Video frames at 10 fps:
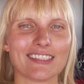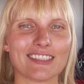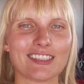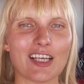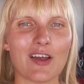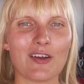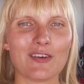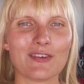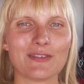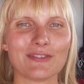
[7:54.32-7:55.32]

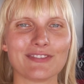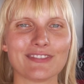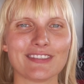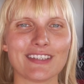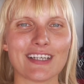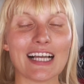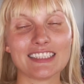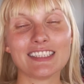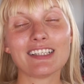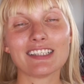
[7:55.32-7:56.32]
So I
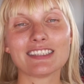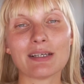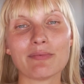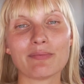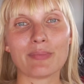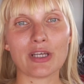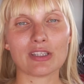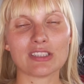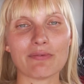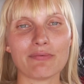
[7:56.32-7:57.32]
still got some
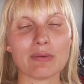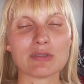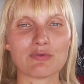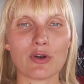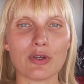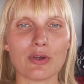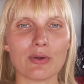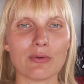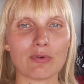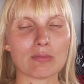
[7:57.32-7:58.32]
films for
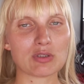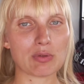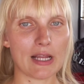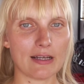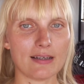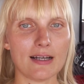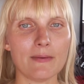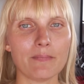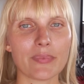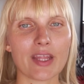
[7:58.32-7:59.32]
you from Sri Lanka,
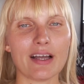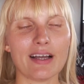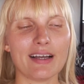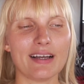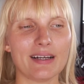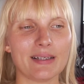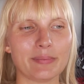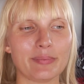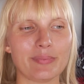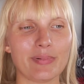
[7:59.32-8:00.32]

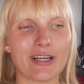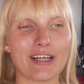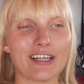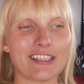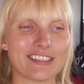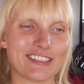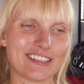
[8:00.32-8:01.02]
but